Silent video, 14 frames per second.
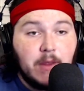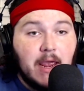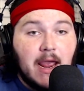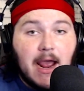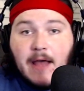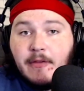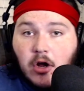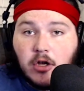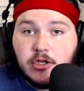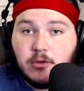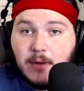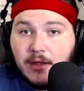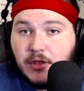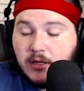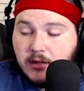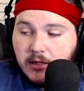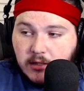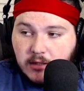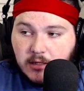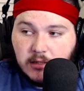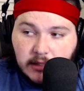And then also I think that
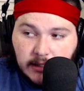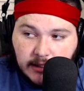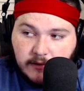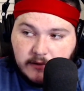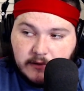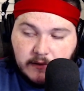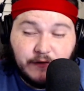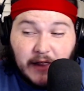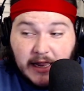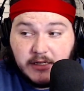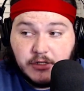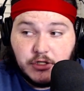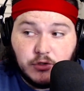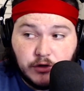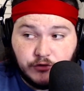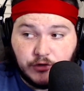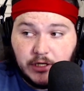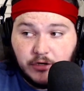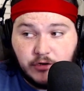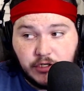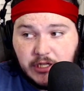the League fans do the really
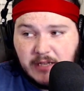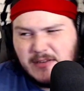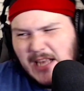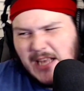cringe thing of saying,